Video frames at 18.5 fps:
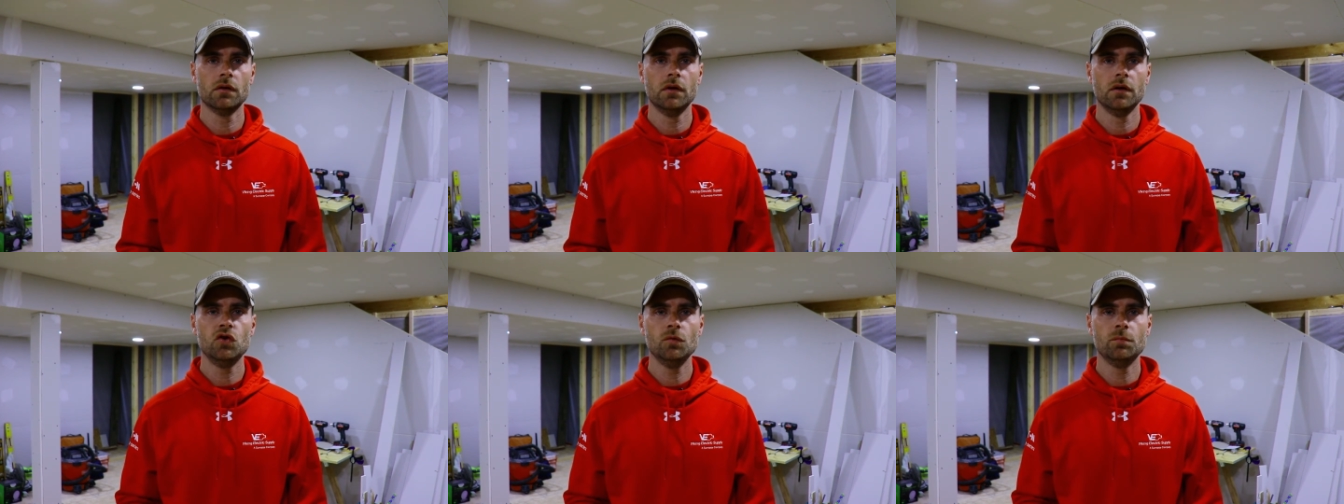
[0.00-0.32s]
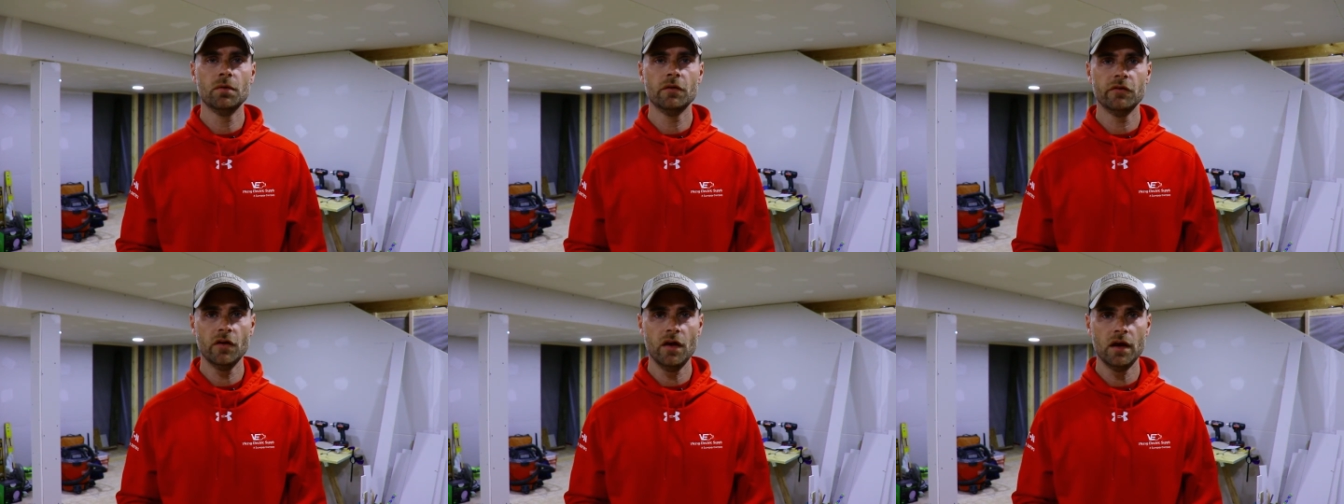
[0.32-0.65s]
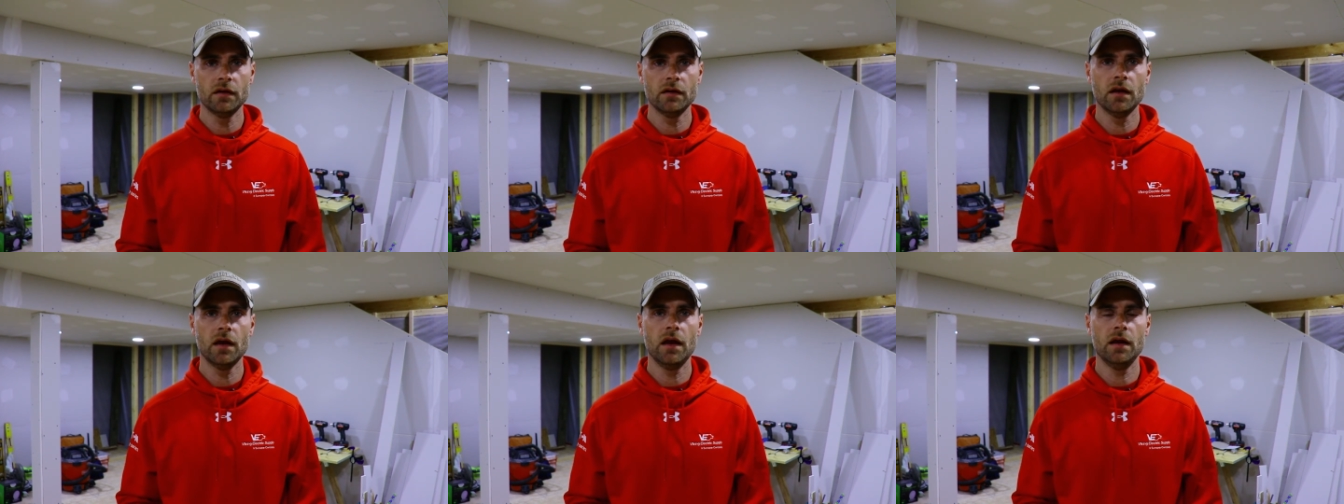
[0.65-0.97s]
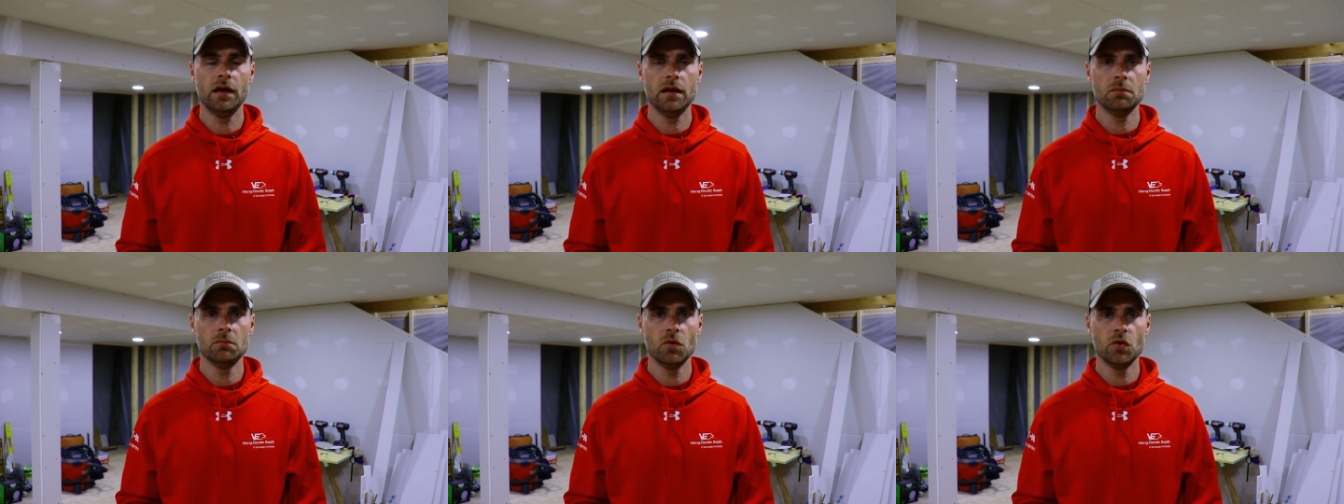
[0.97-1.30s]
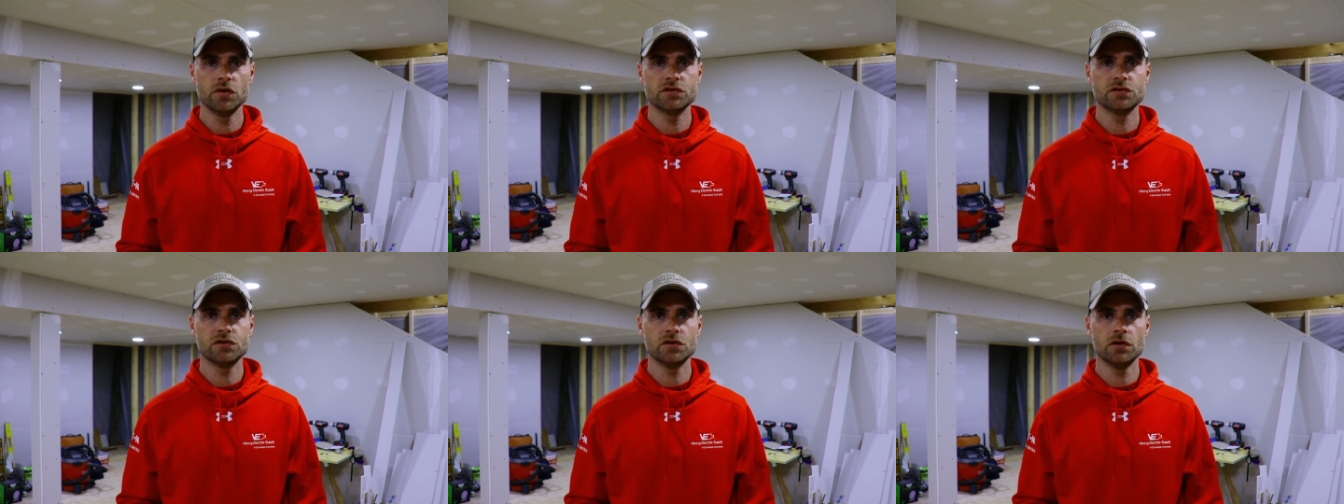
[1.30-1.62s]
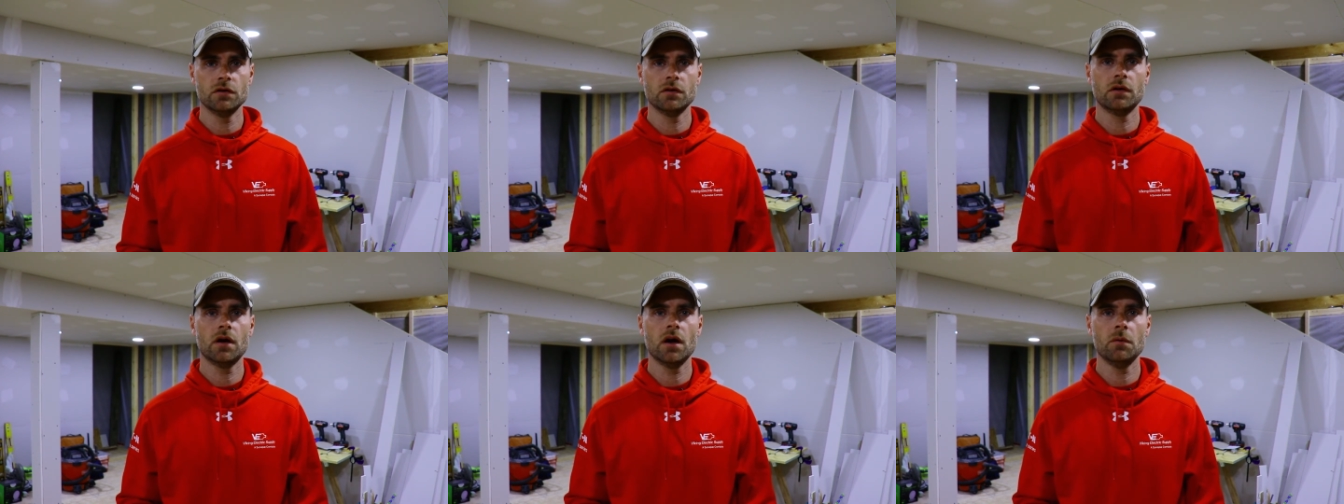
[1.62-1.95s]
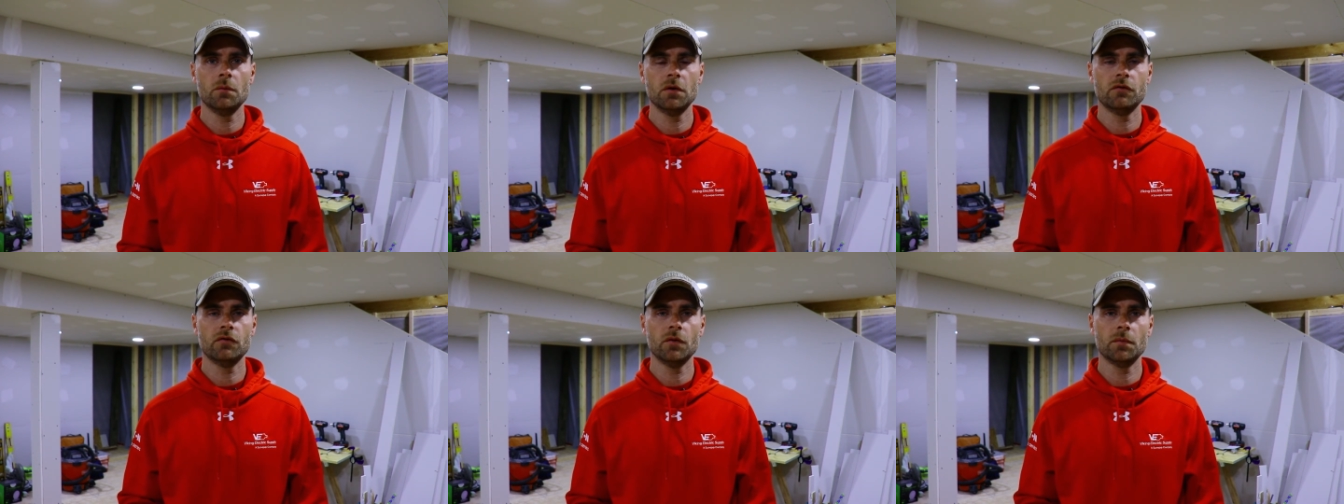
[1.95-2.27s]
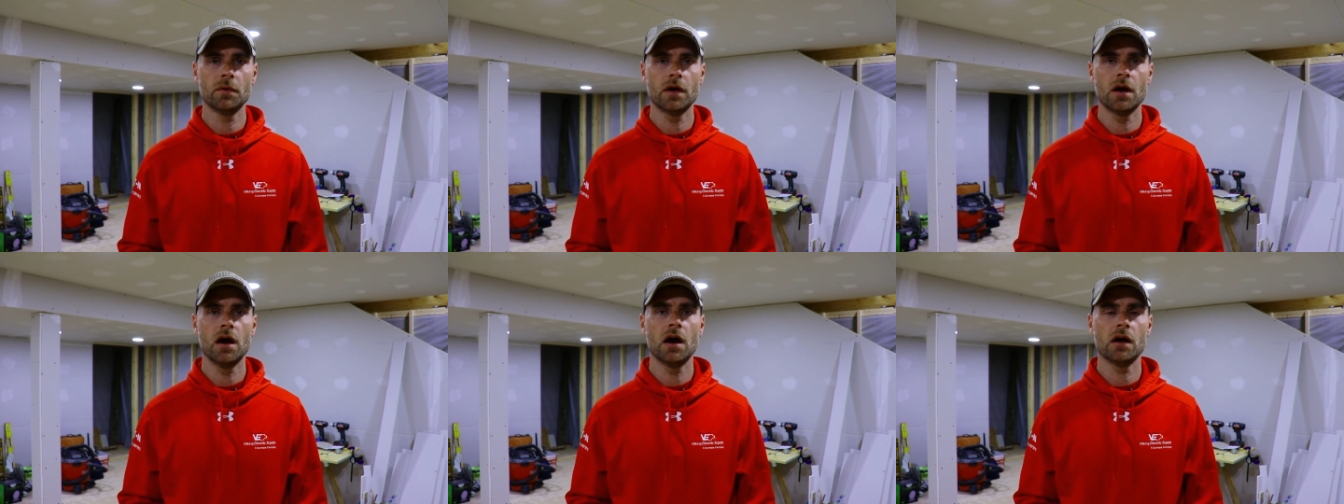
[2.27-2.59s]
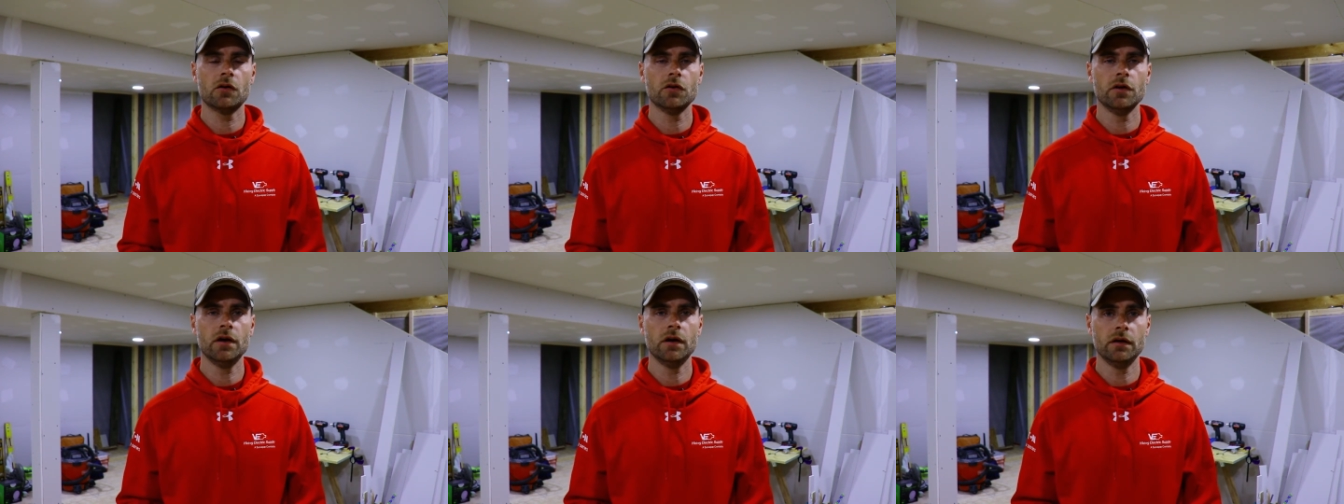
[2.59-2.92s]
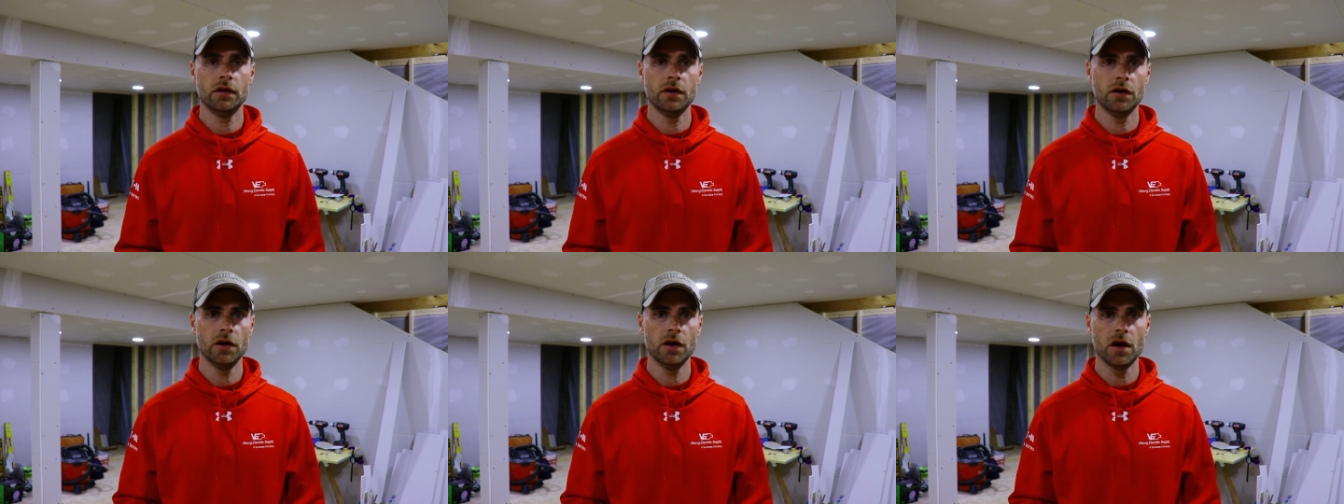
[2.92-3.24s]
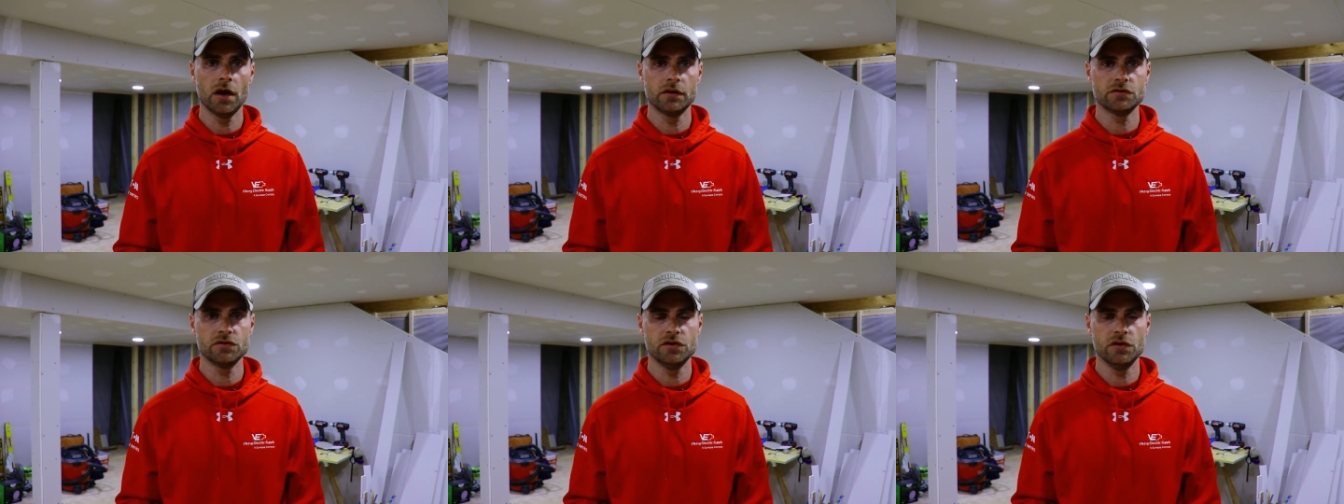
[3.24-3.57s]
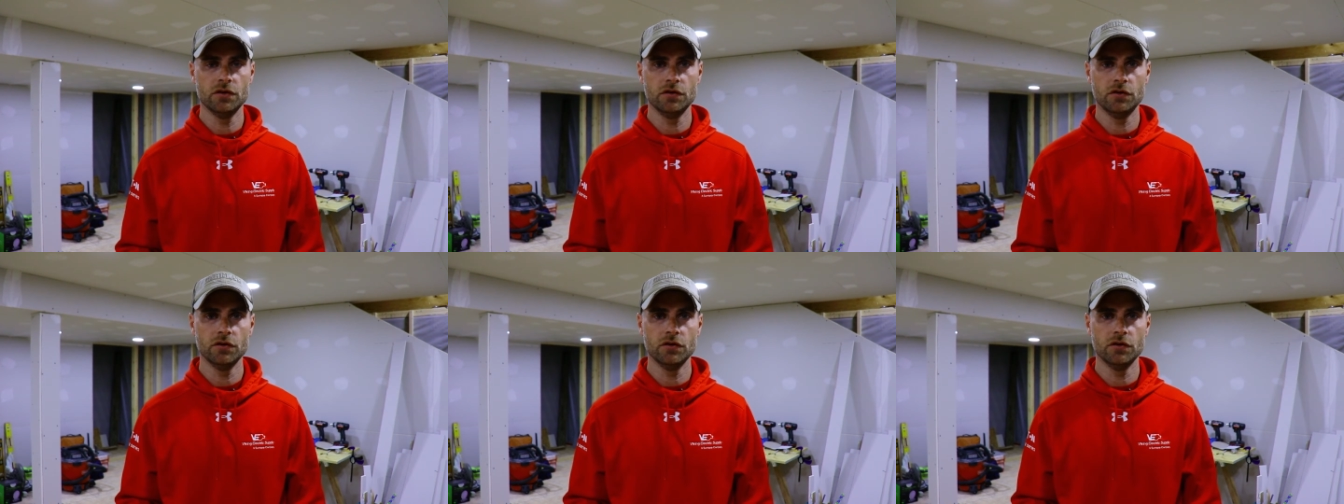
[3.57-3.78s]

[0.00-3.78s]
to prevent any moisture coming from the concrete and getting actually into